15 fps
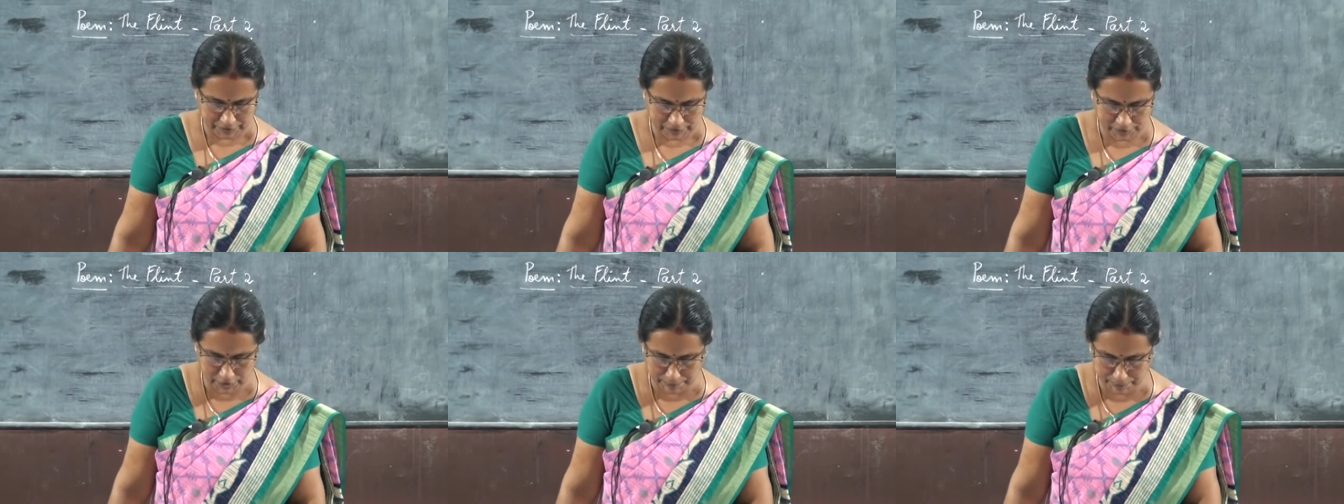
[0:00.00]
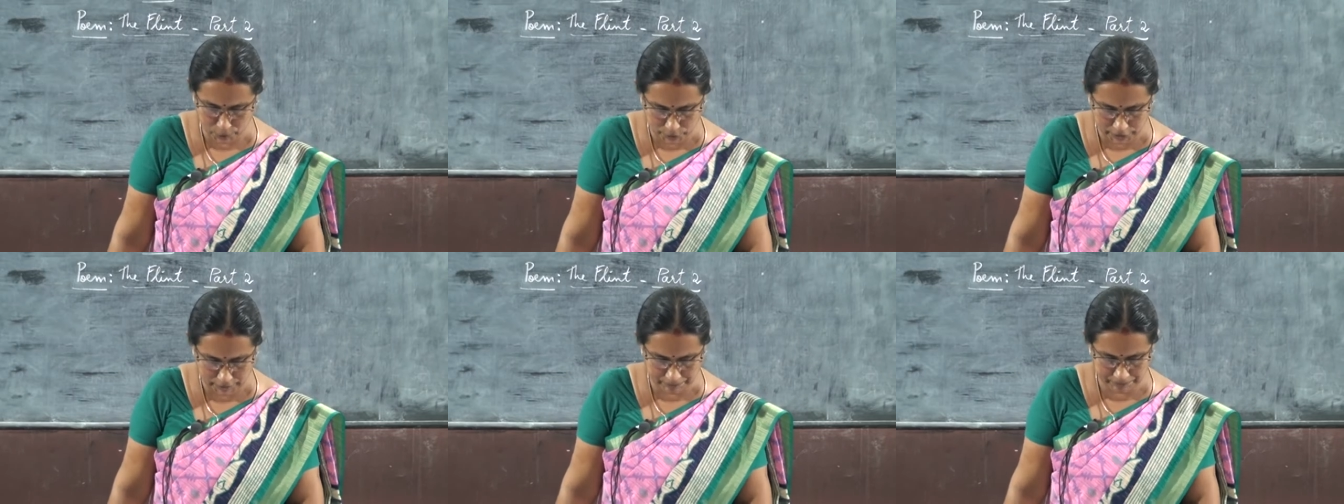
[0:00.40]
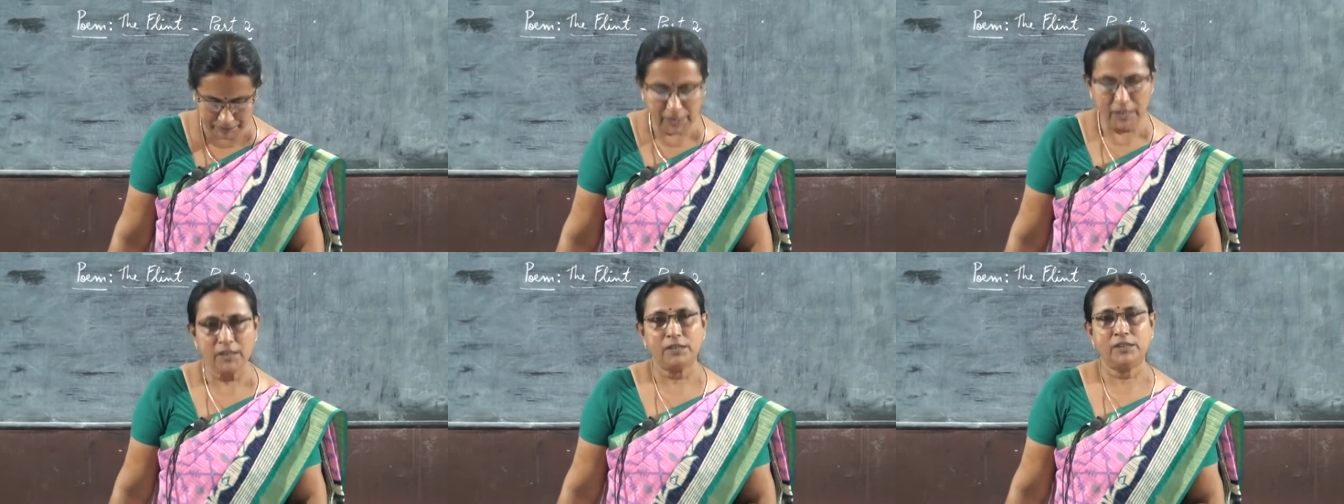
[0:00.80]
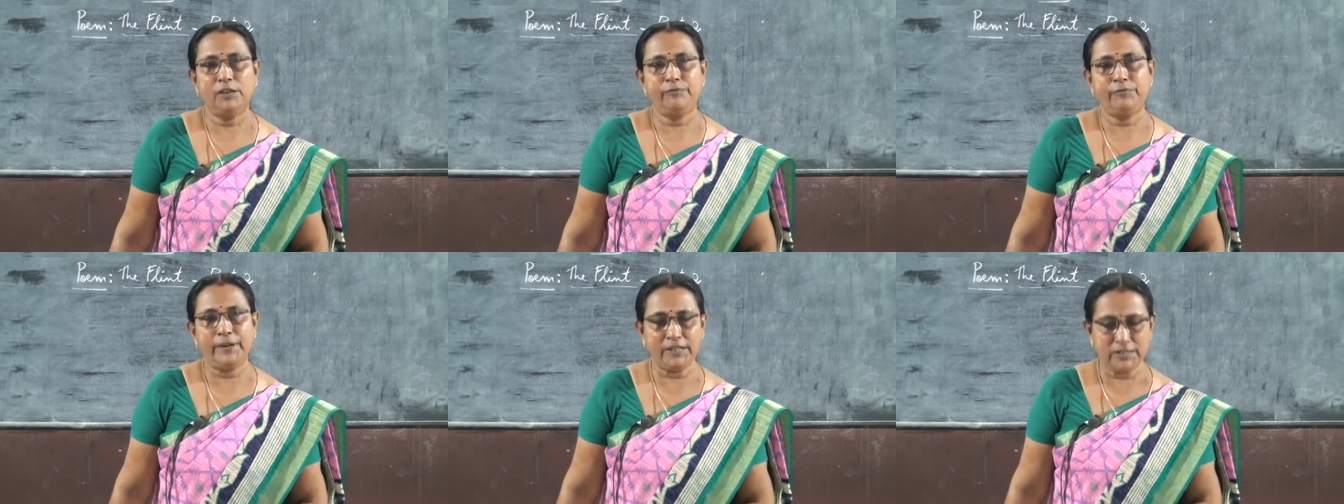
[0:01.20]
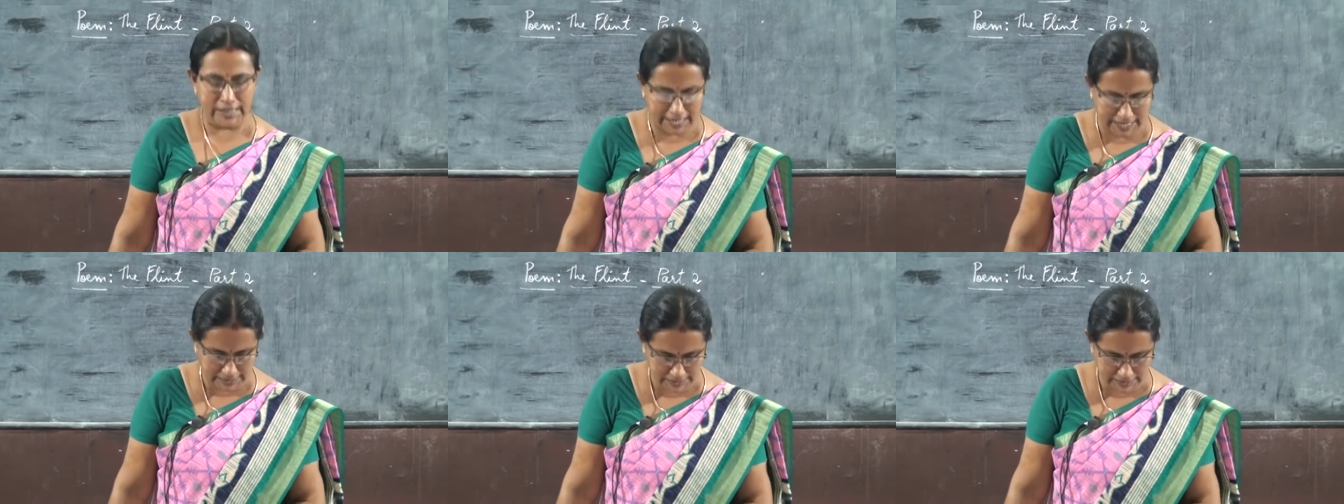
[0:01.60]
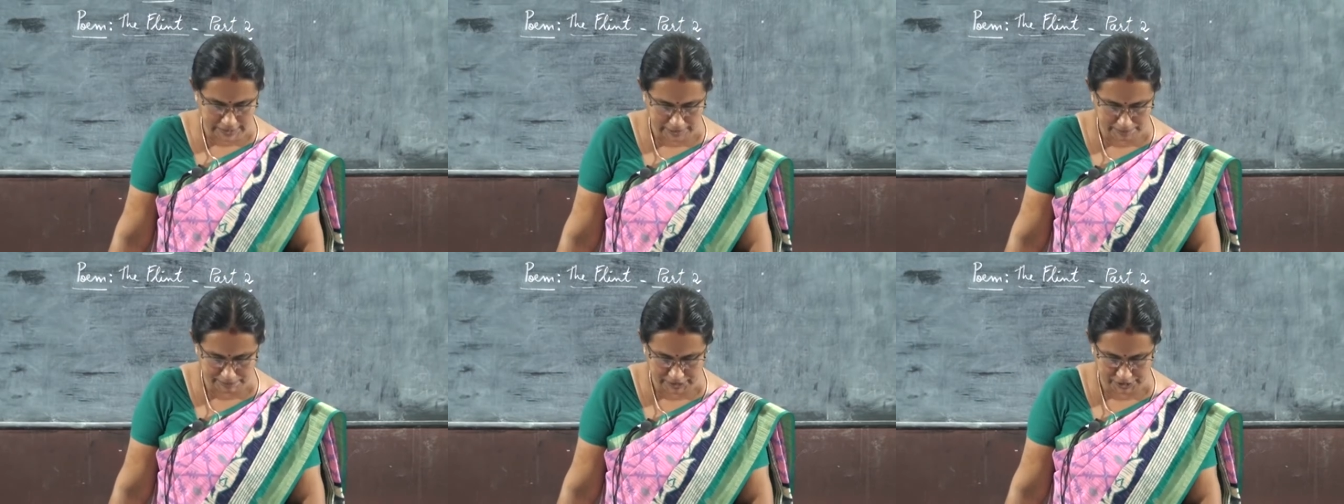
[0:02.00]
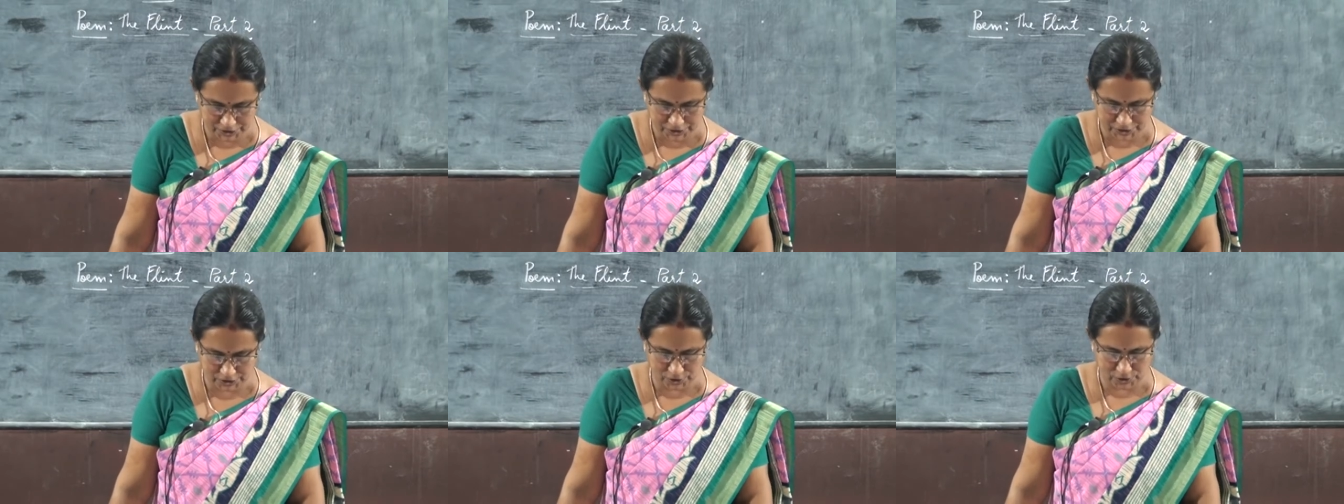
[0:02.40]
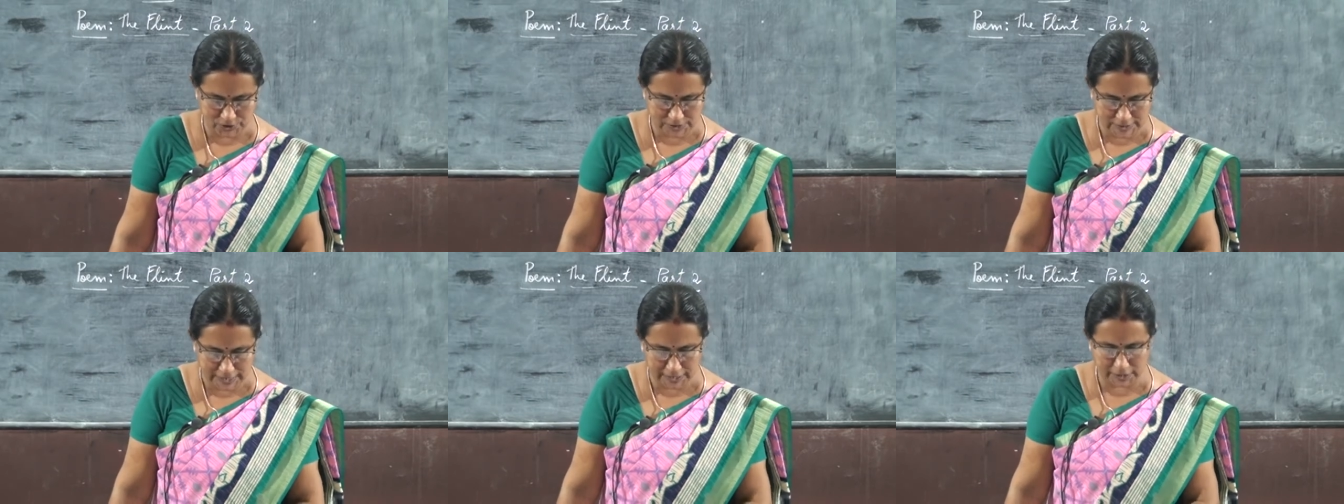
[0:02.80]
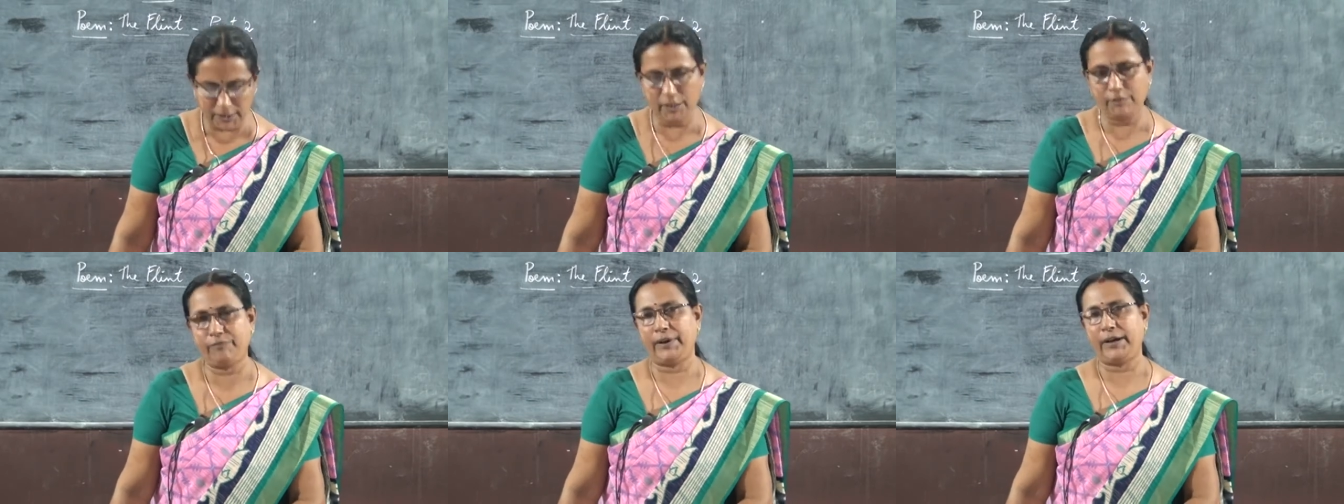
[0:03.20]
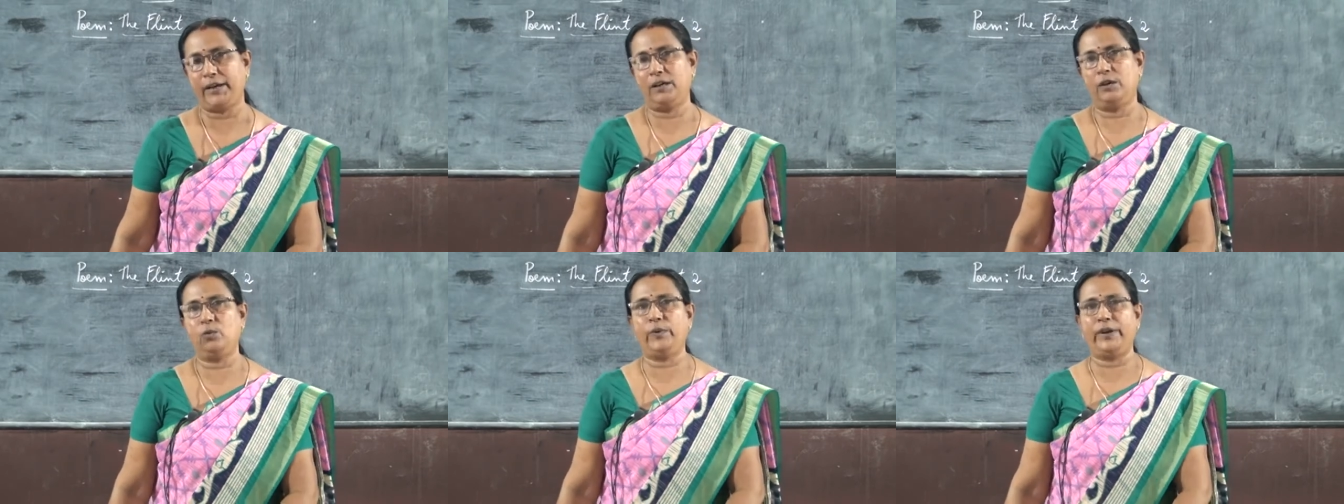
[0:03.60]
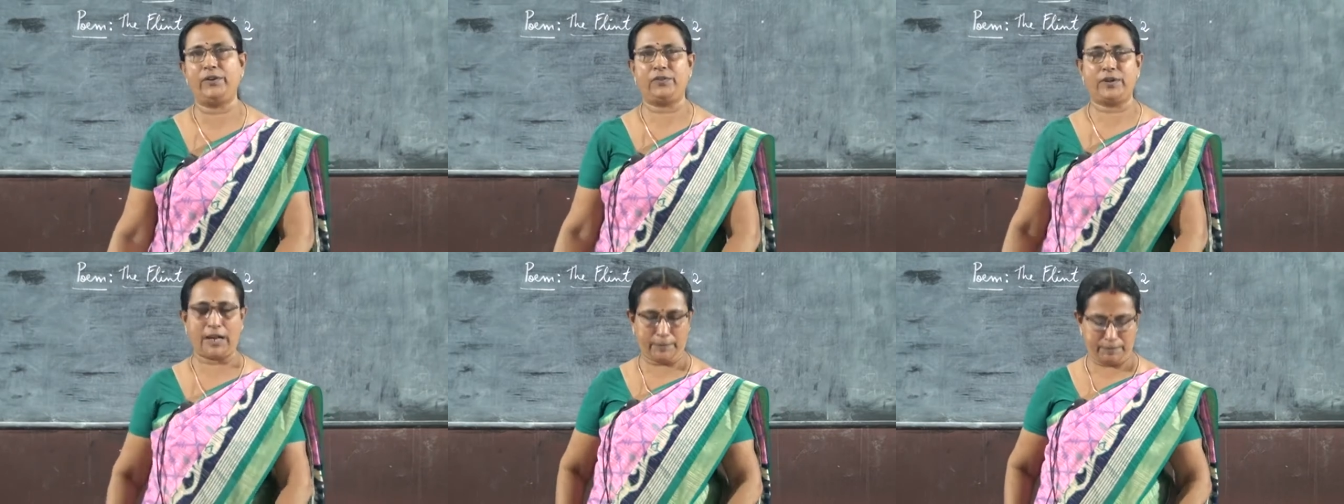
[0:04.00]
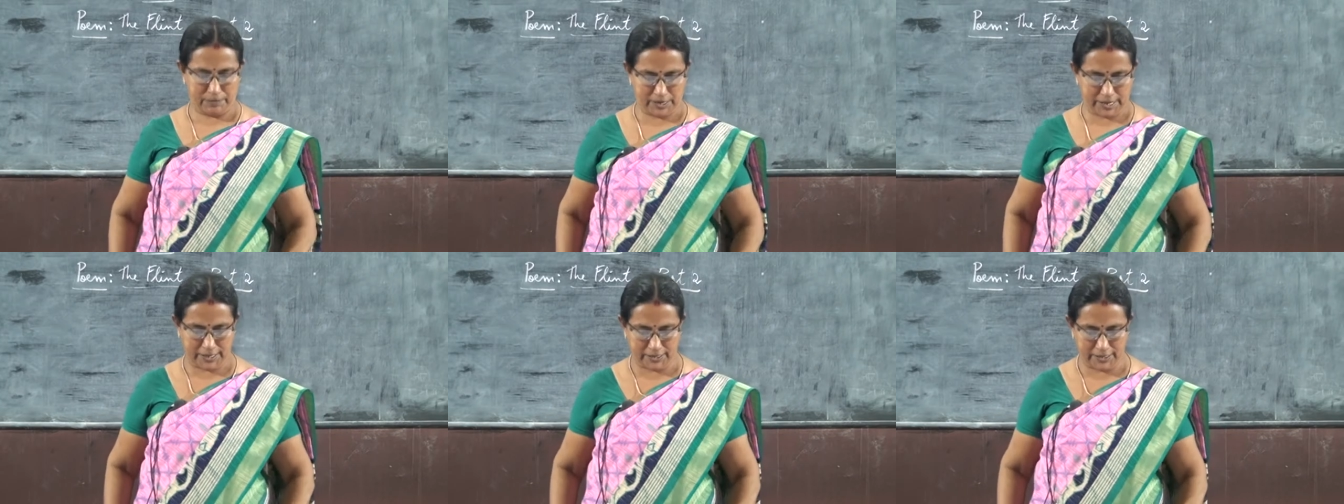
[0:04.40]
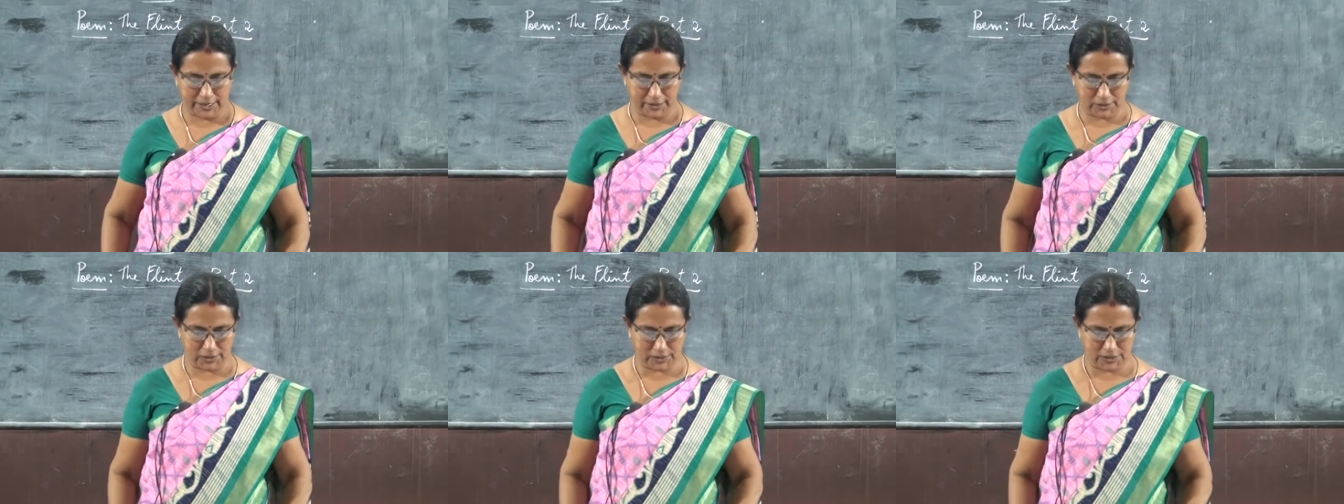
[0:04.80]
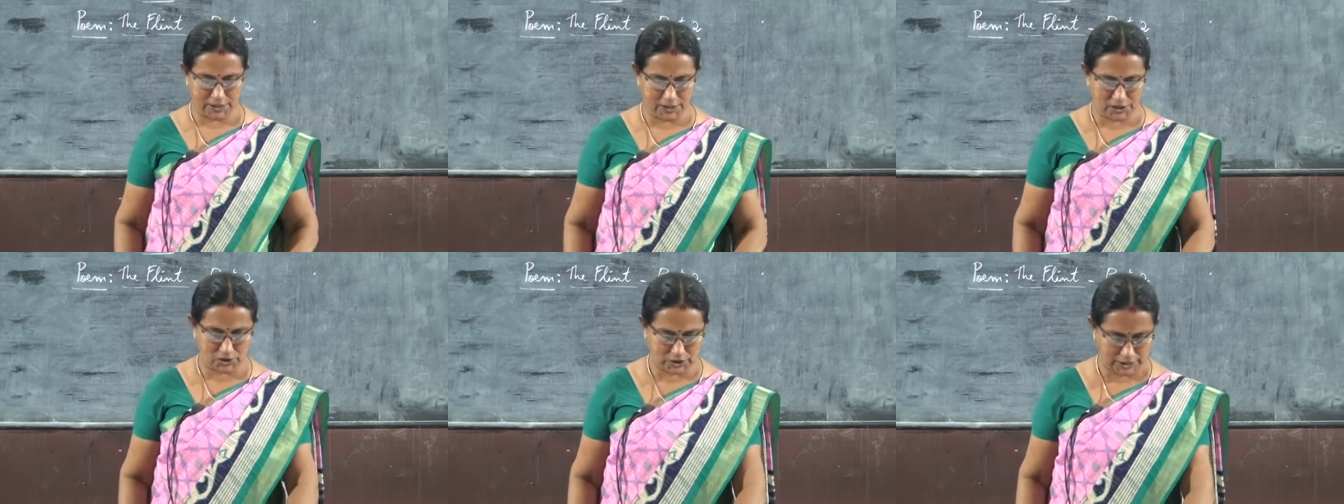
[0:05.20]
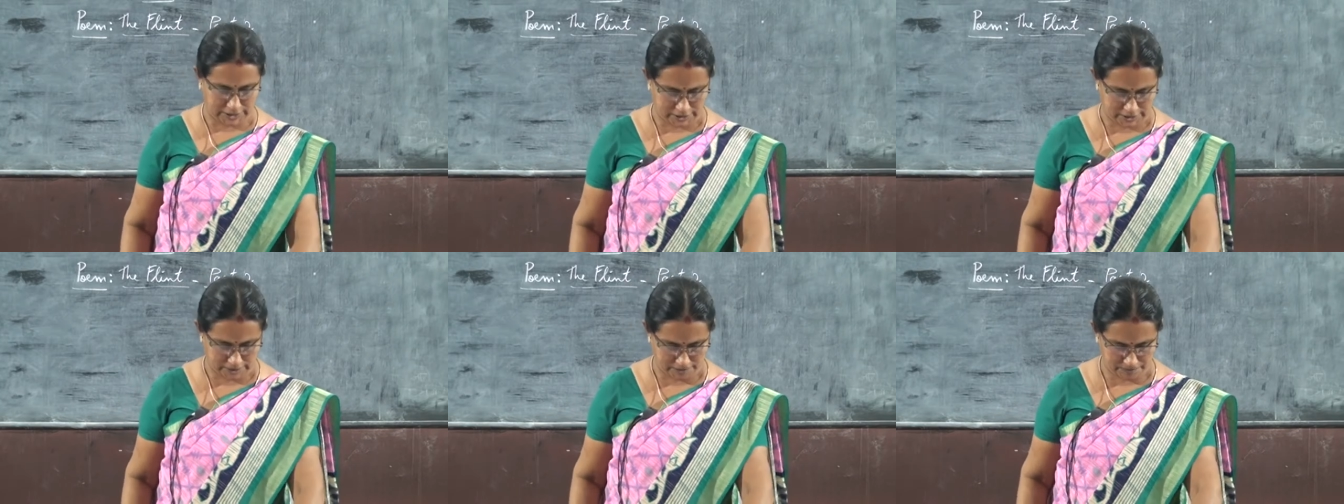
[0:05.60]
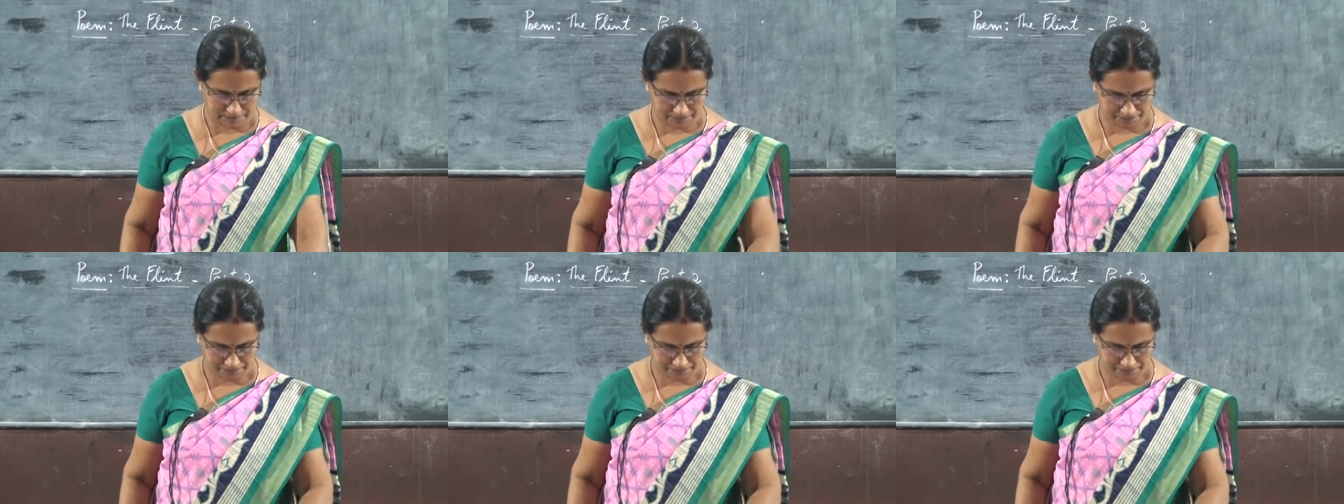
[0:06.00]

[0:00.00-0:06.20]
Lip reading: In the poem, the flint has the ability to start a fire when rubbed against each other.